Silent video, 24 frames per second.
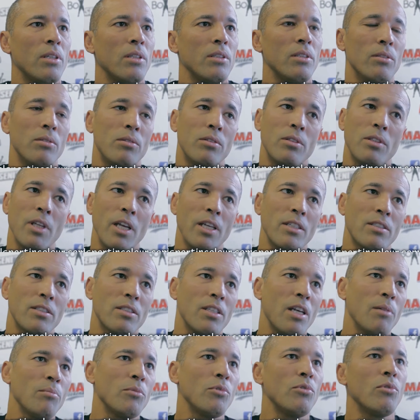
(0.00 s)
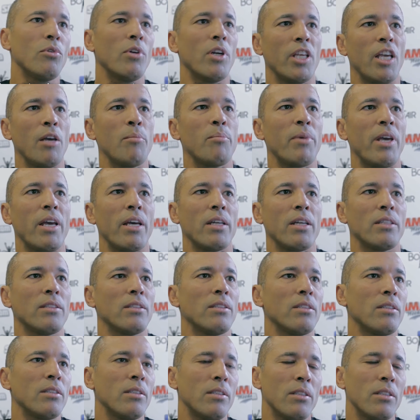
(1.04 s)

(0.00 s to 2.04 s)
You take something, you're gonna get banned.